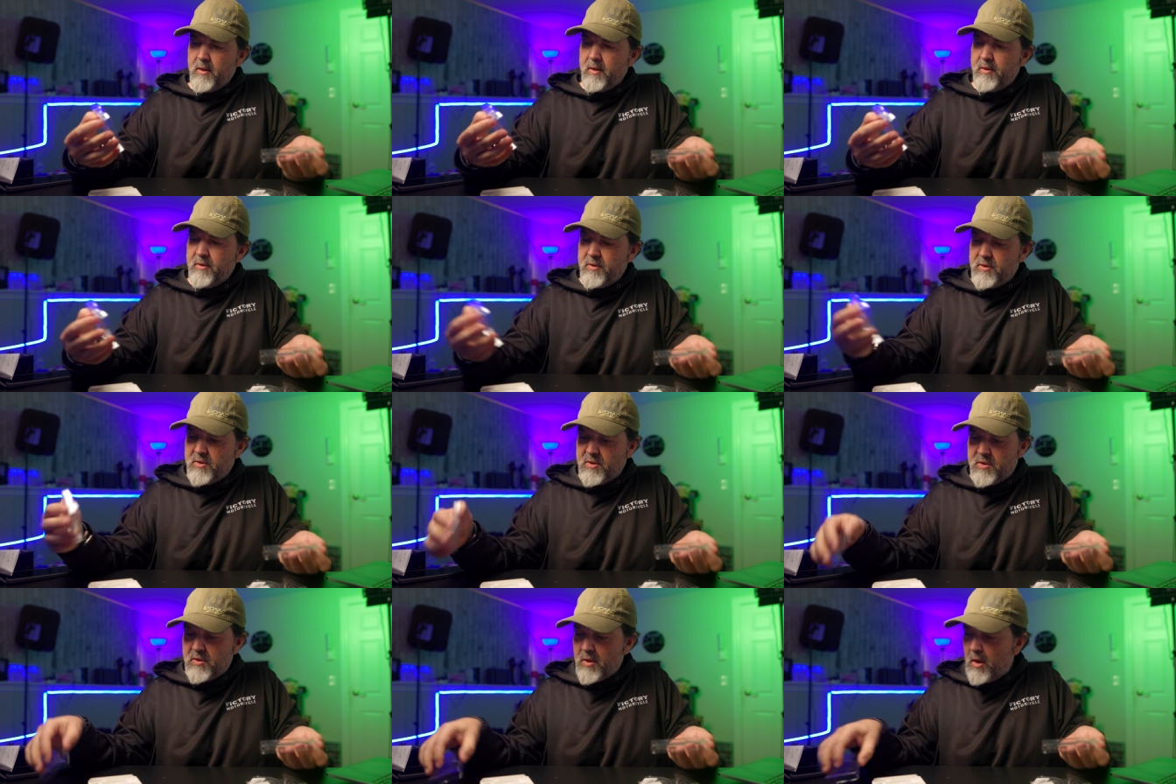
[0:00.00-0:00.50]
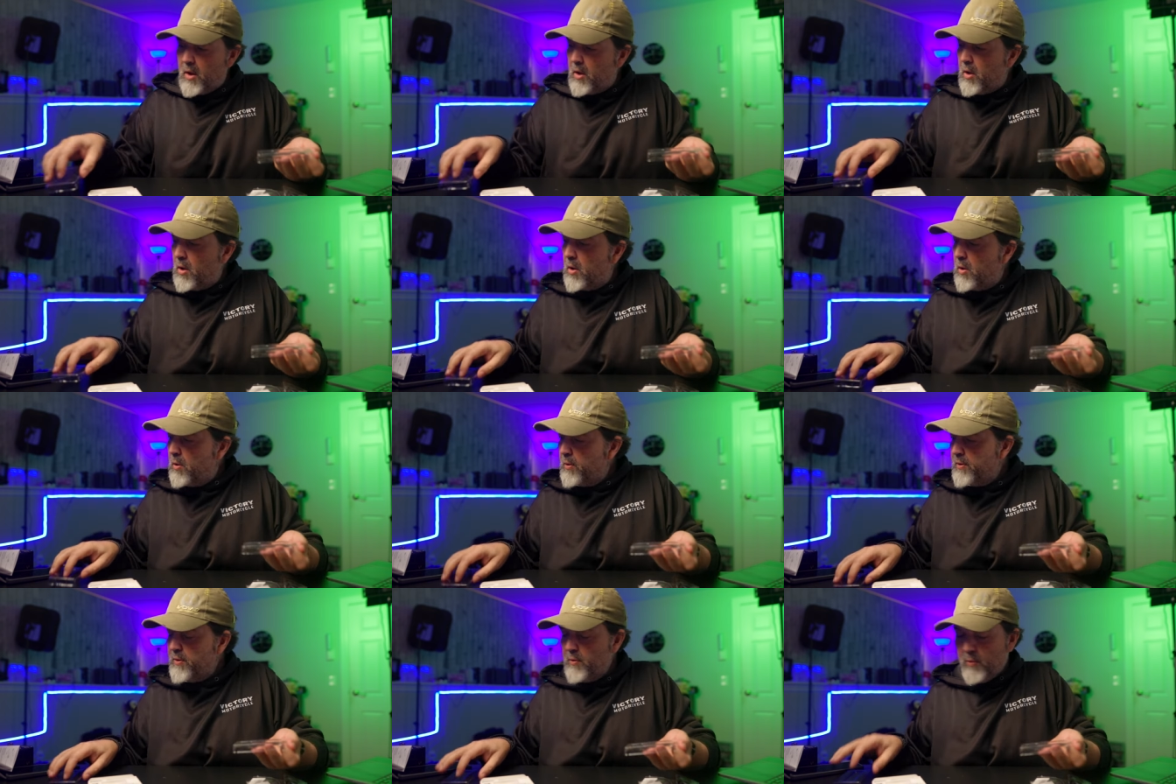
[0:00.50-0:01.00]

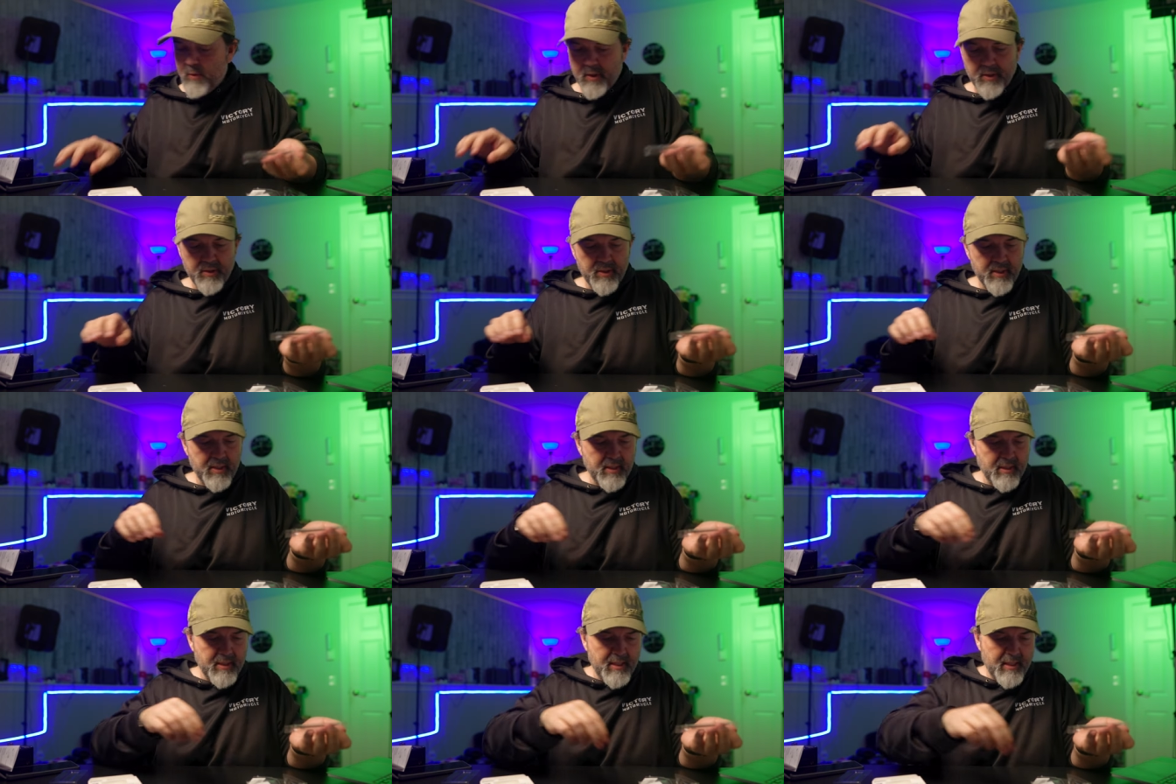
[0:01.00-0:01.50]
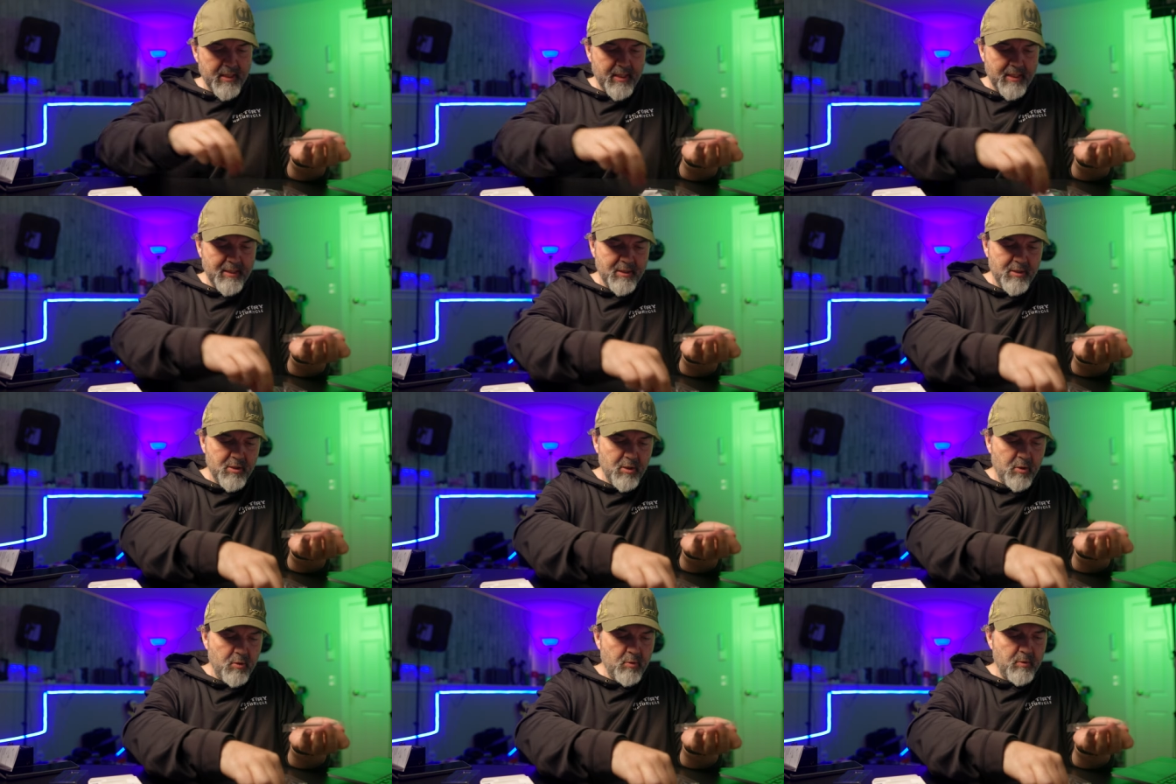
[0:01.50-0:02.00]
So the one thing that I
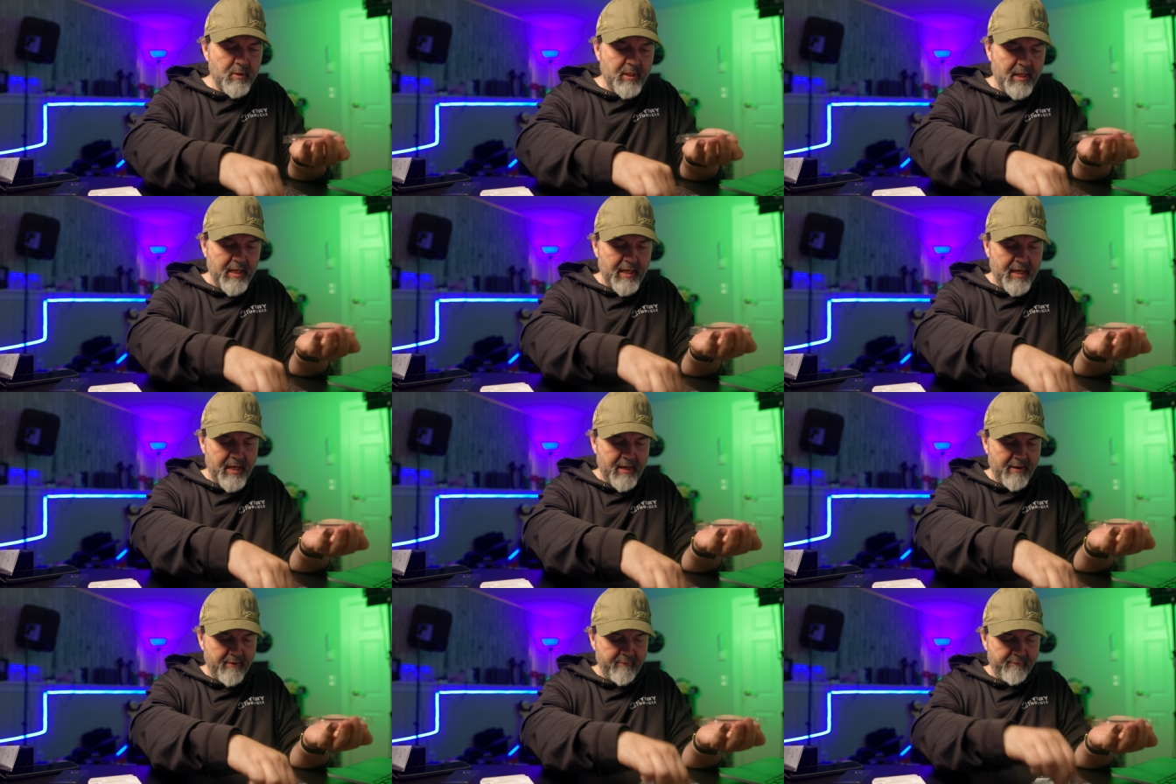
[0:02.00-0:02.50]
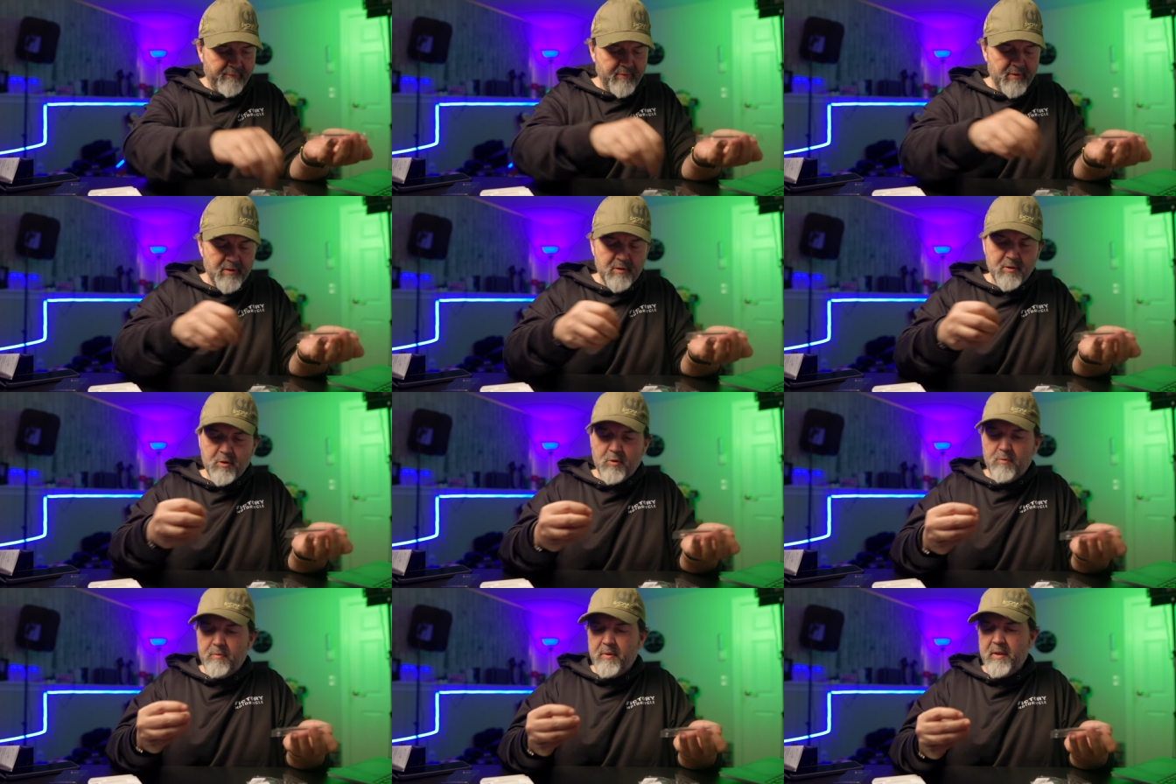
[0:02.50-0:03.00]
don't have,
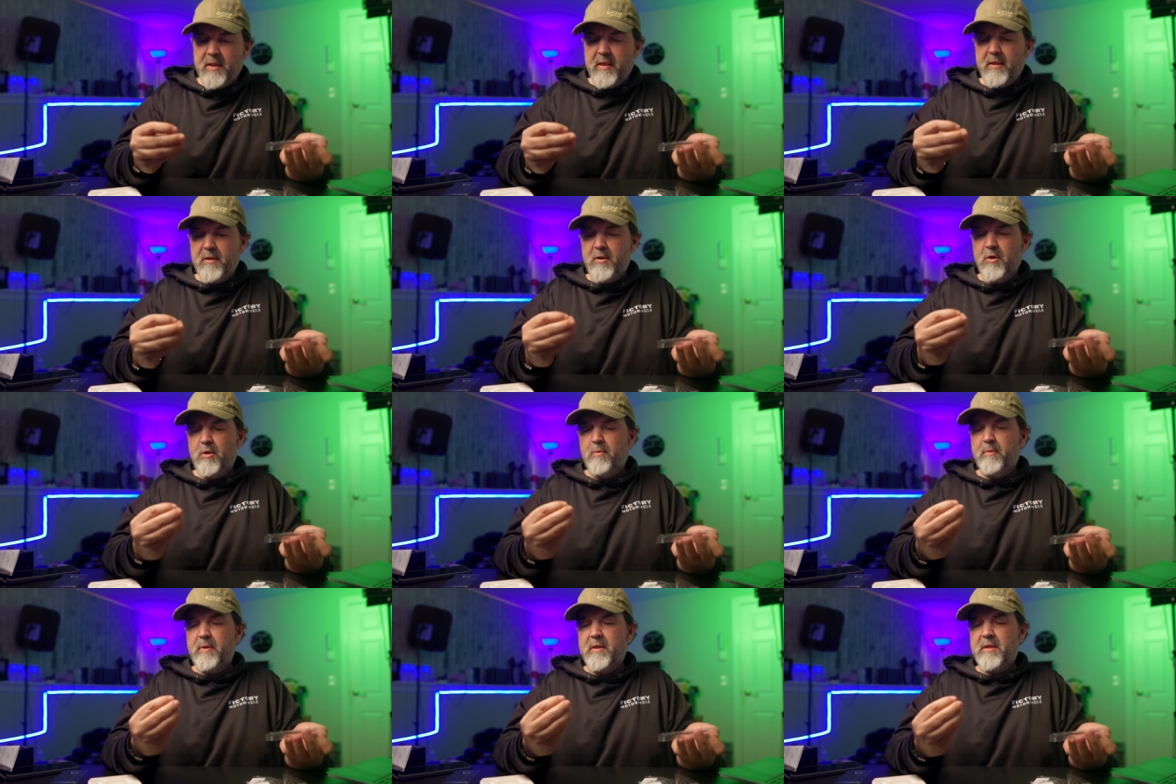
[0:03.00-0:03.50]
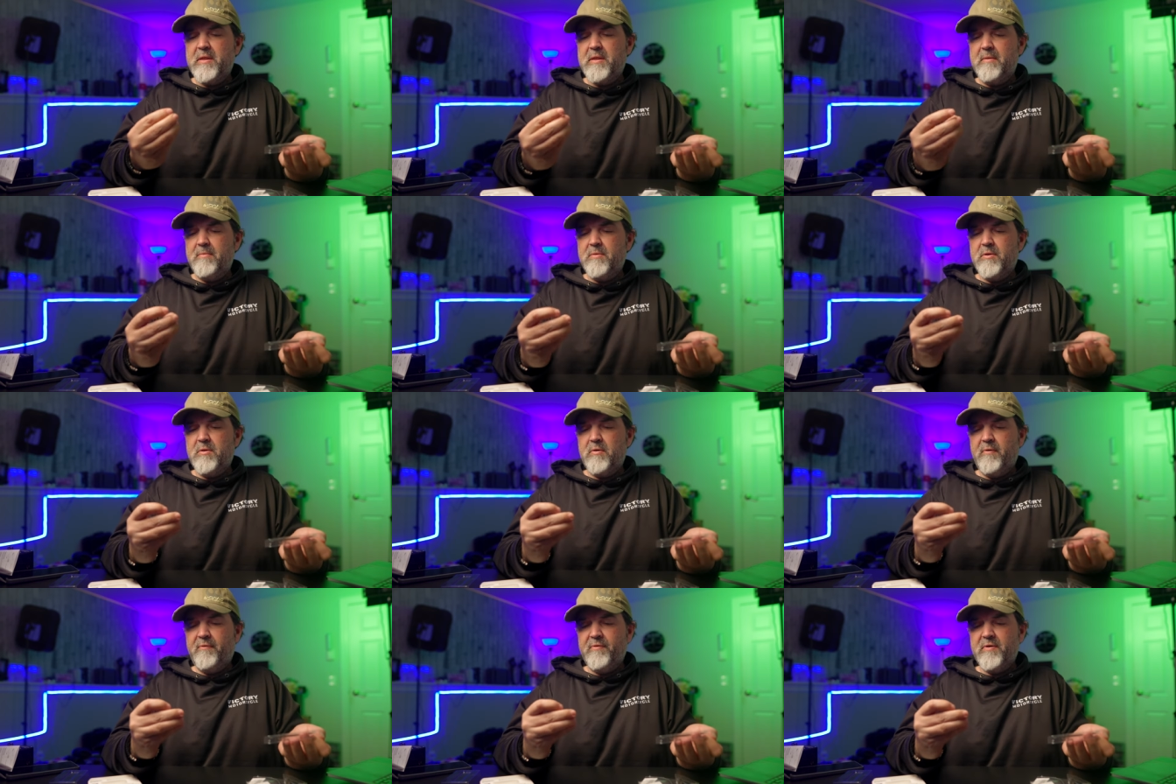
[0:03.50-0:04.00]
nobody nobody
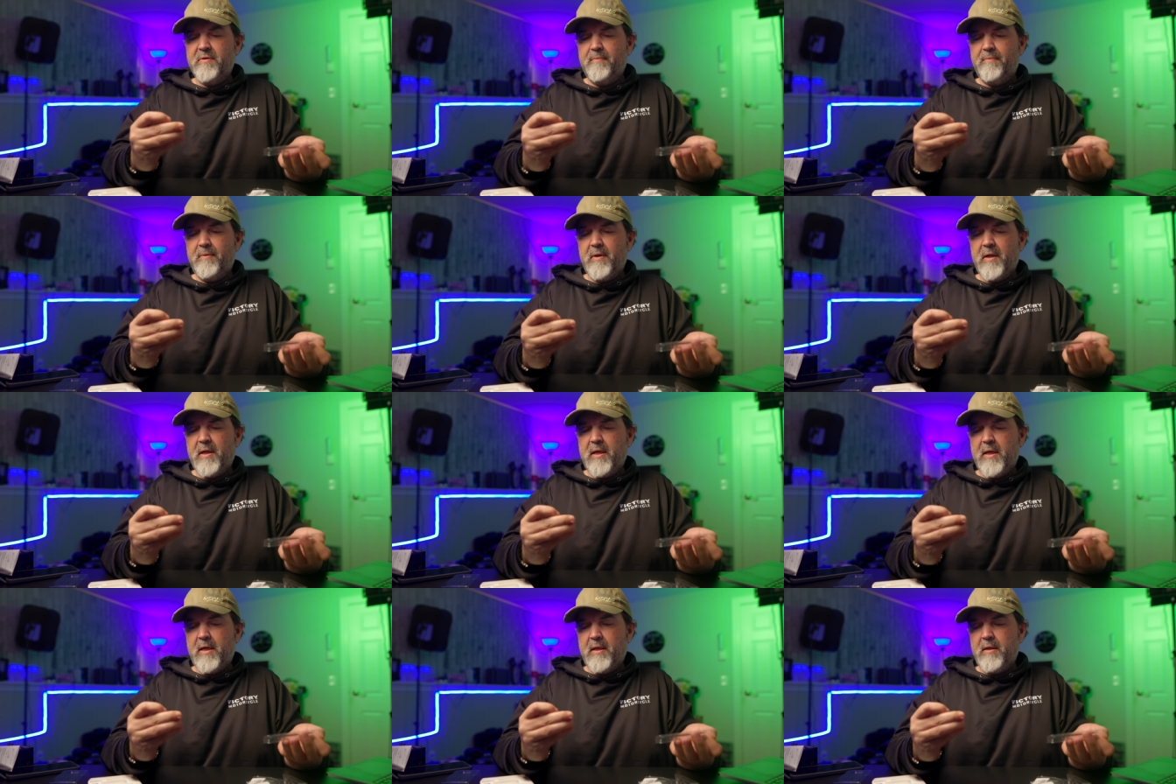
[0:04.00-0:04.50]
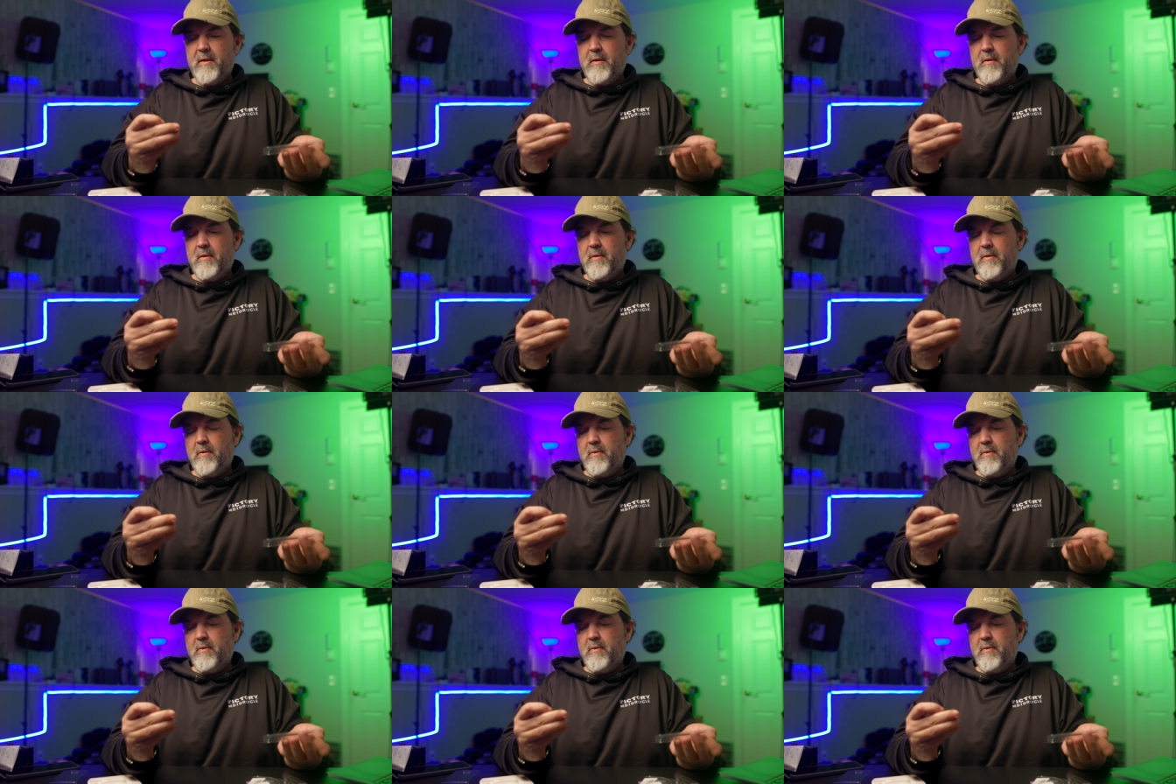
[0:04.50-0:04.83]
seems to have supplied,